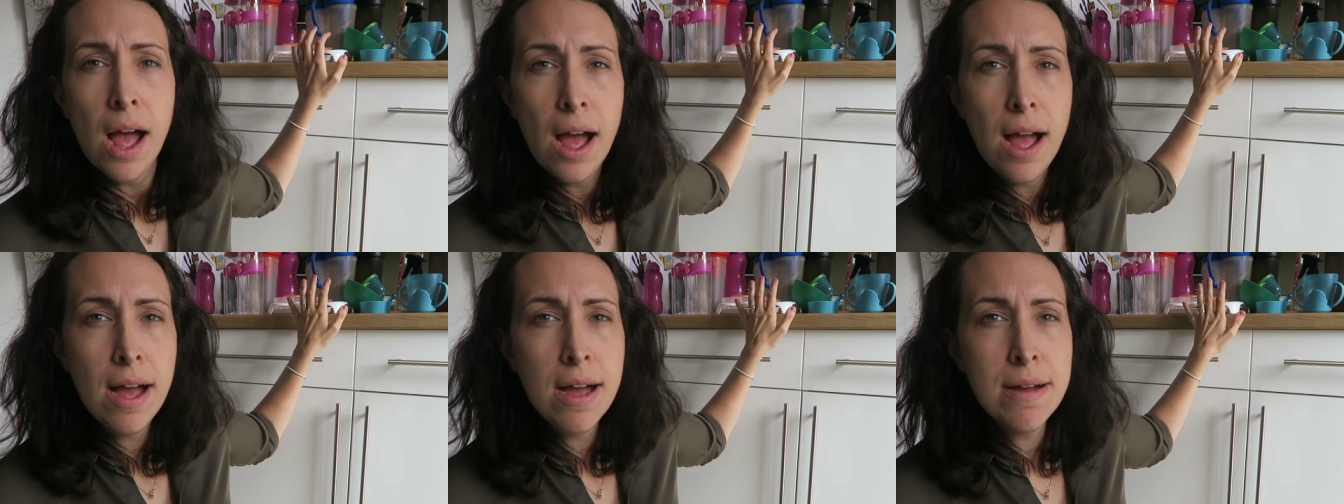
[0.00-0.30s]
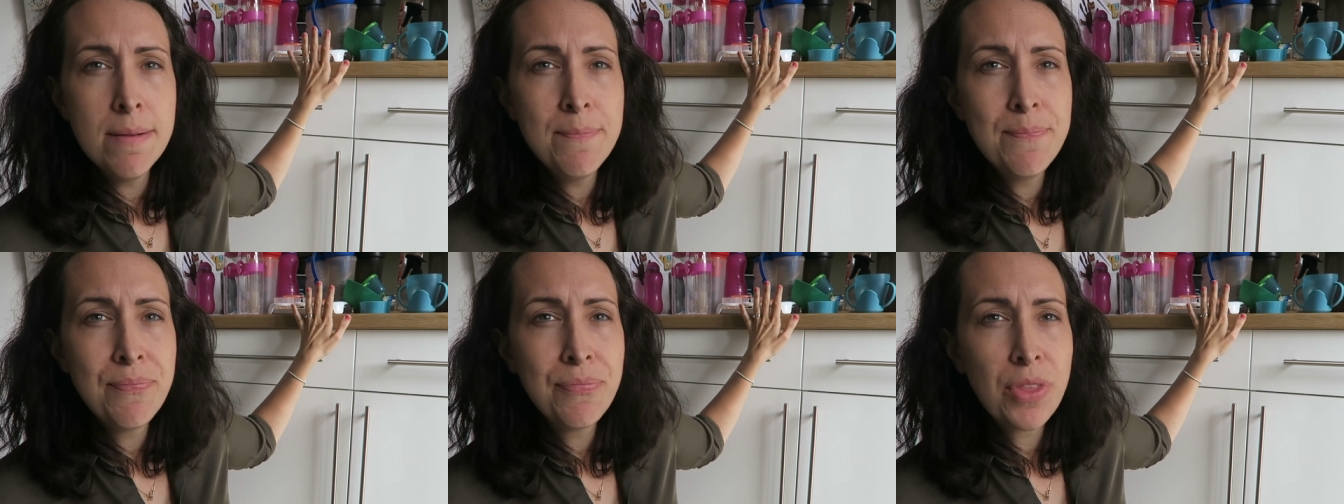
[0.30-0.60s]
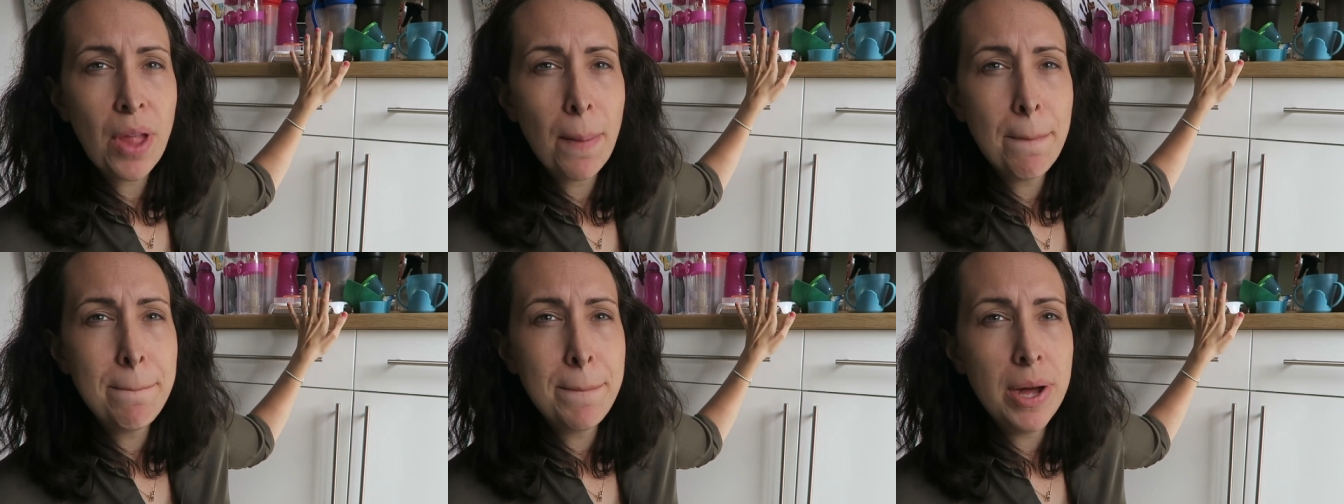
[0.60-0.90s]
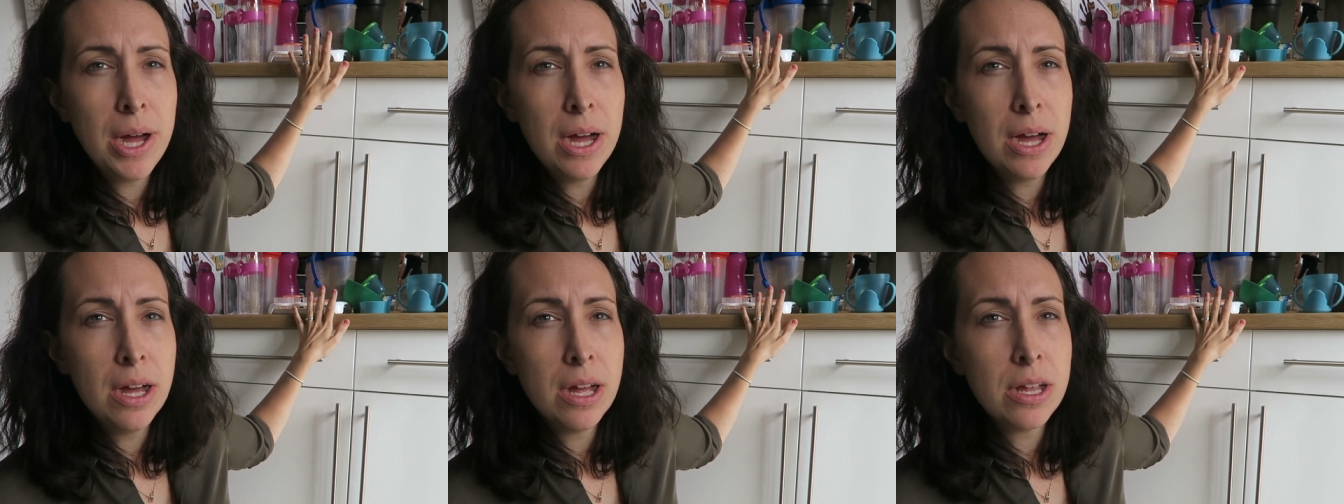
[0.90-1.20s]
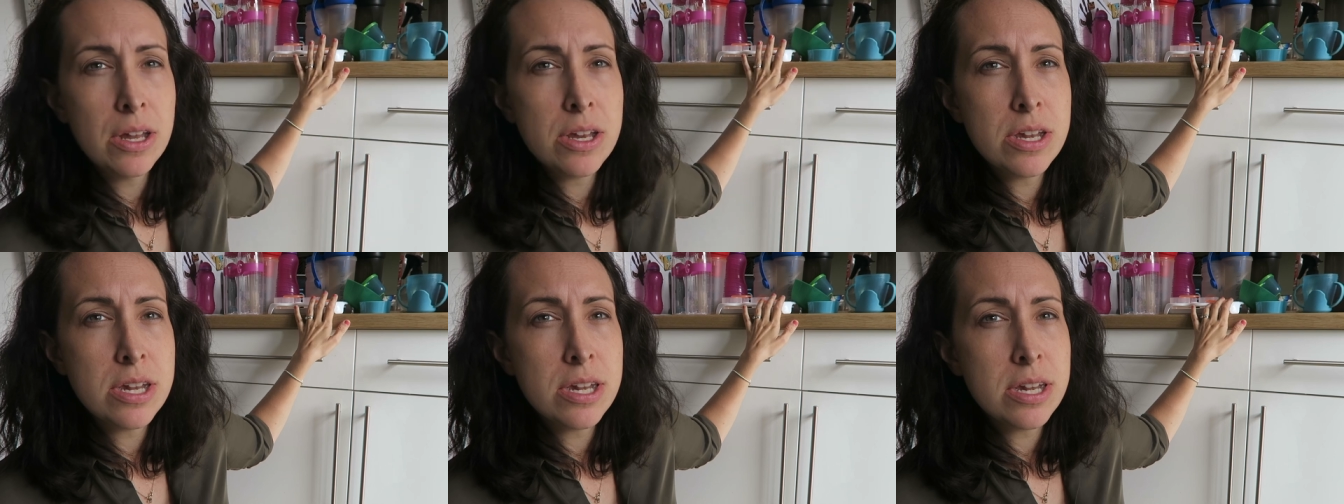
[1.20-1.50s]
Um, but
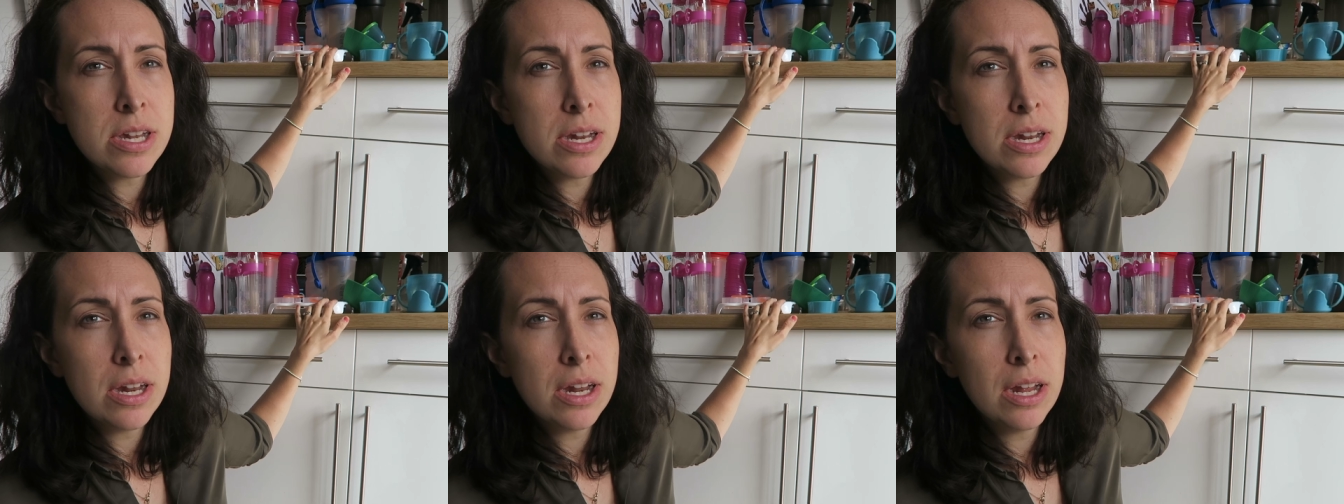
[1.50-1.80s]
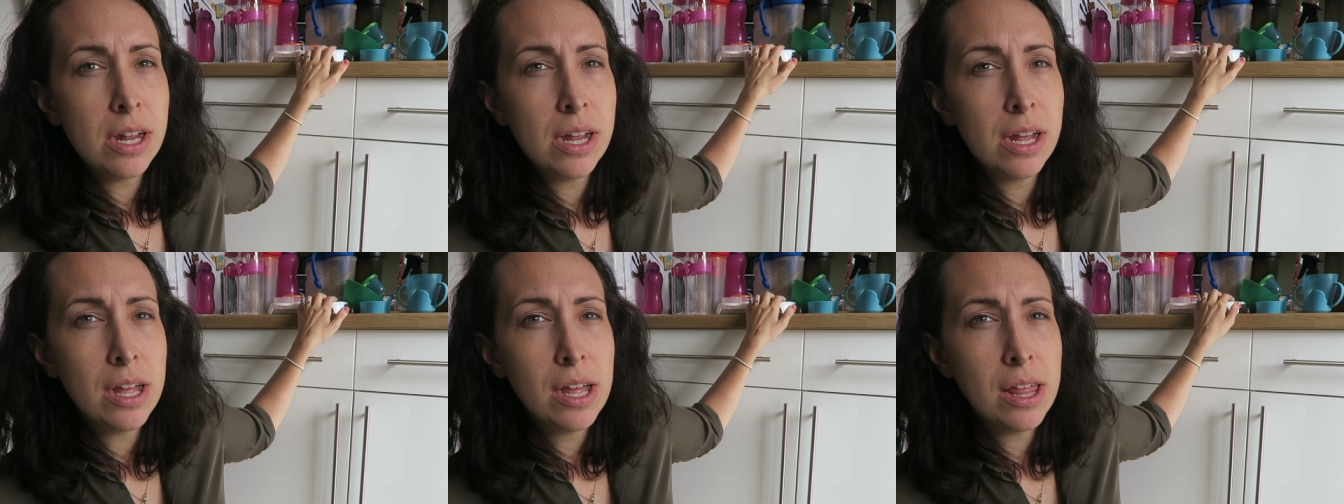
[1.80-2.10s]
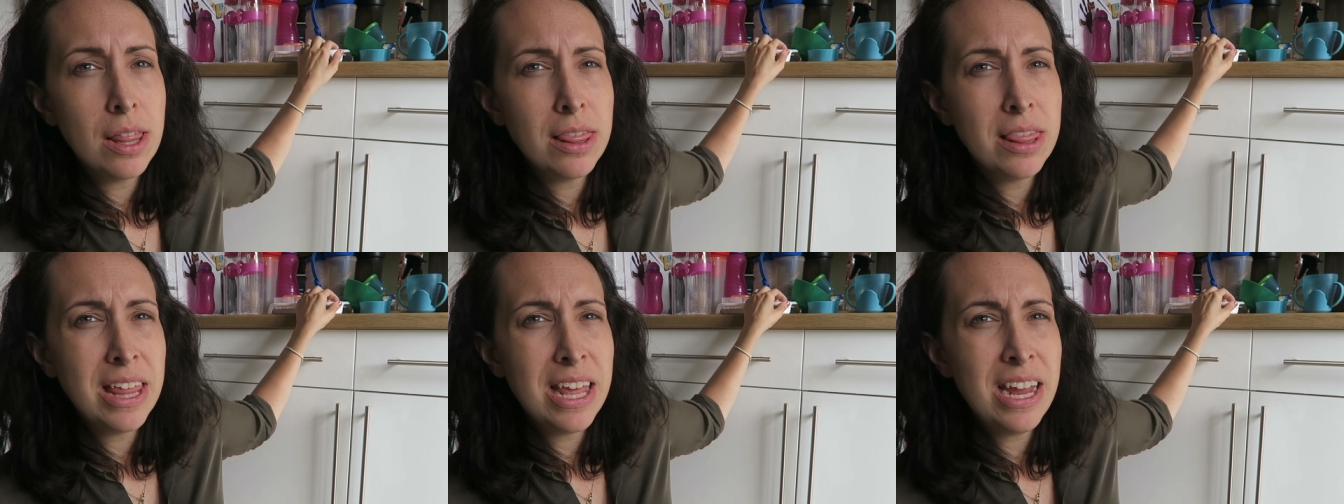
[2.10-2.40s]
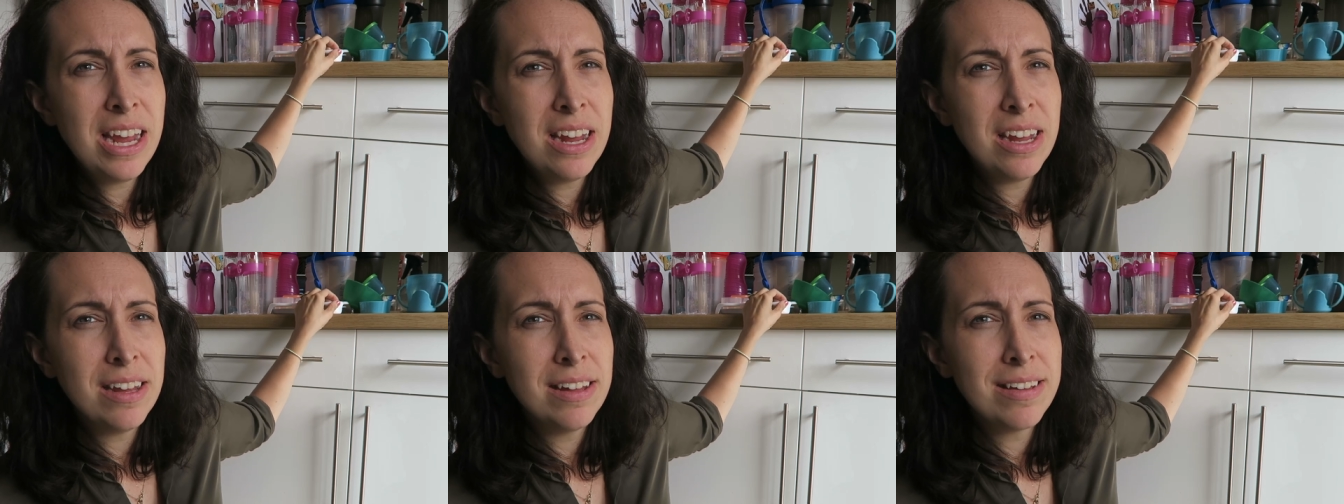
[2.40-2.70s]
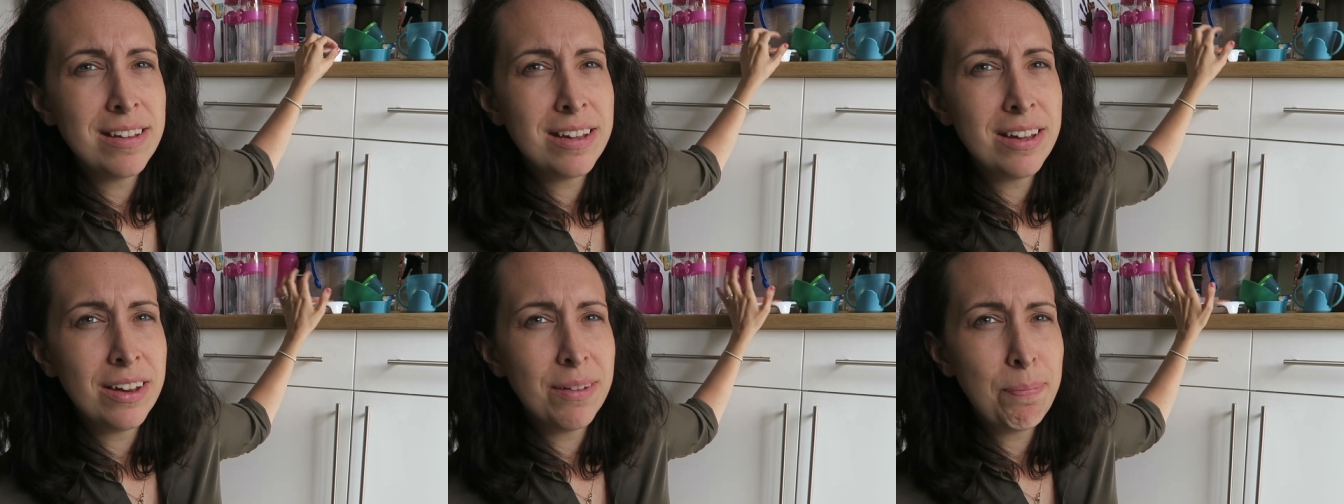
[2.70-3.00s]

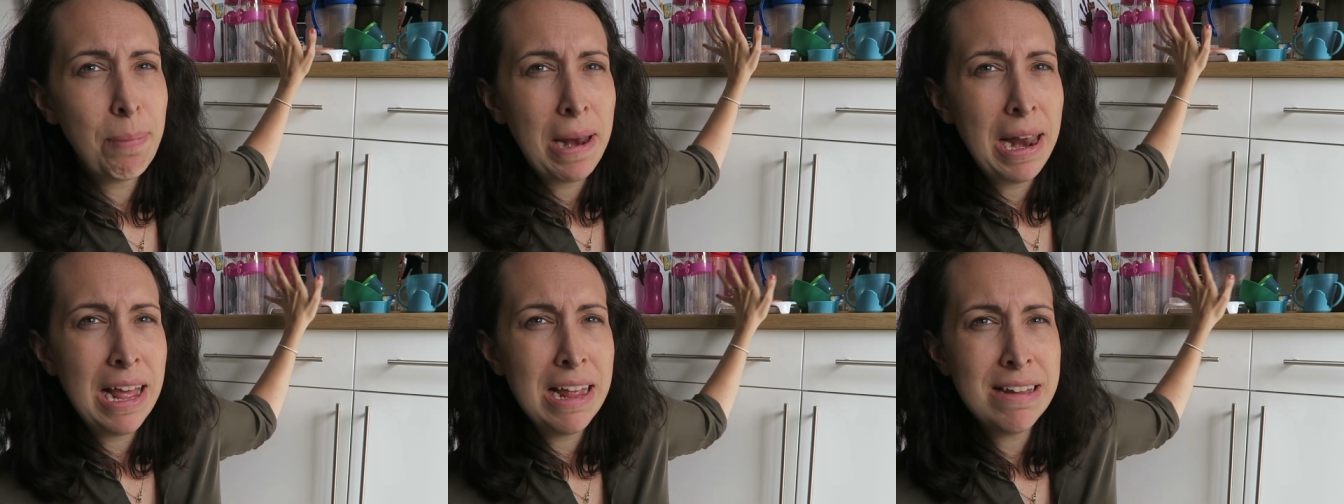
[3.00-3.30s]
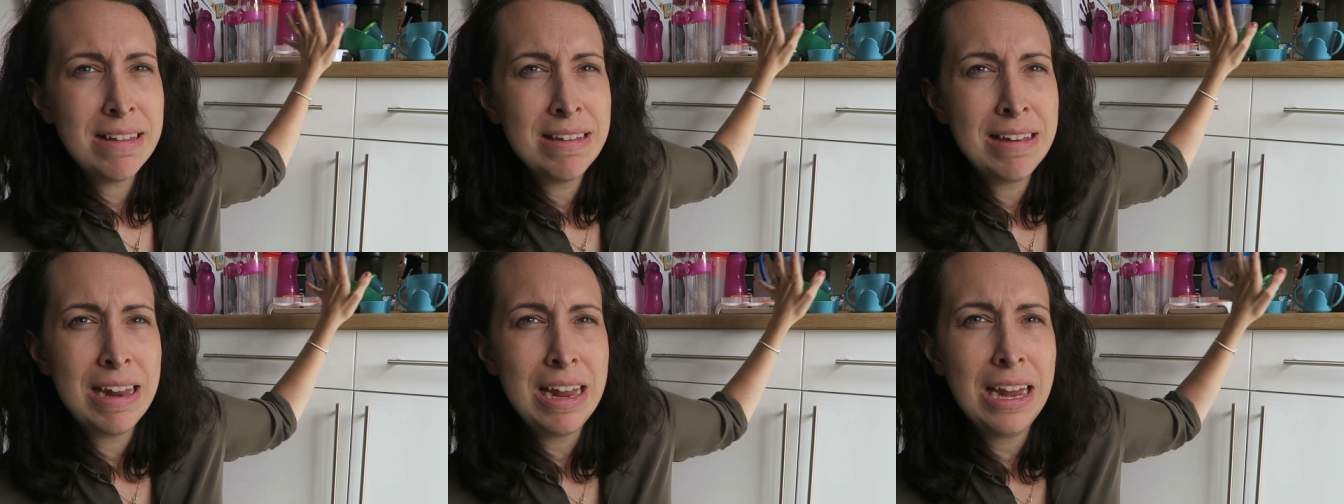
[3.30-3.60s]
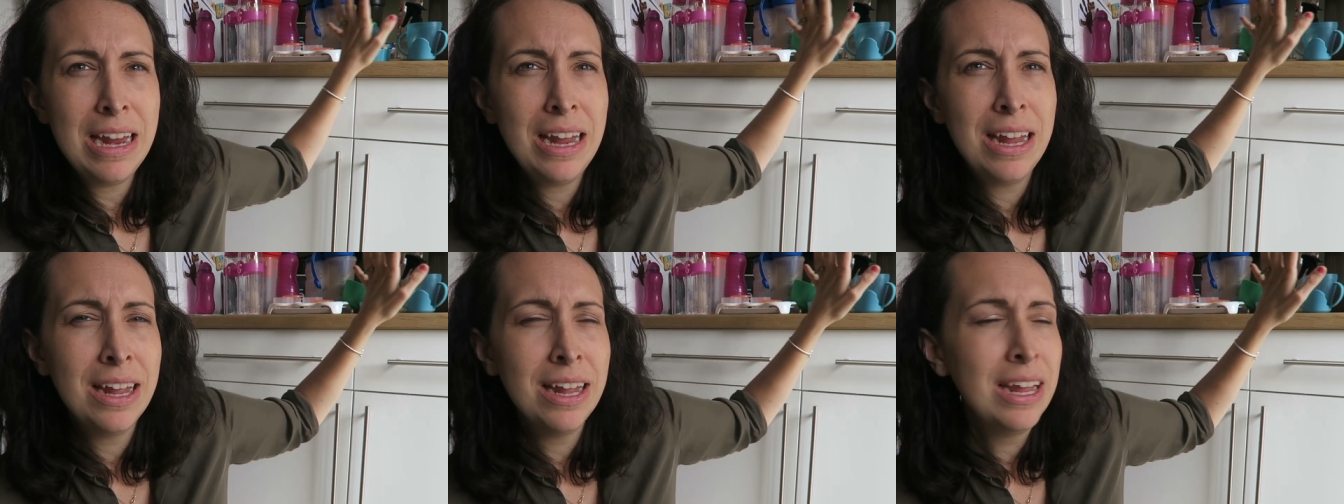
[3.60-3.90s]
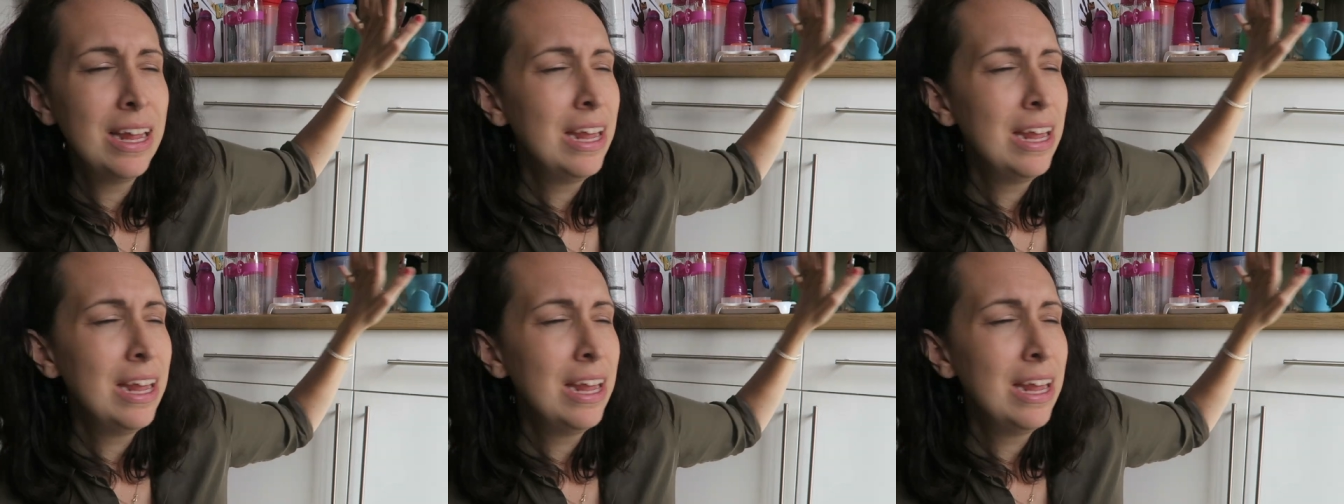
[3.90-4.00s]
these plastic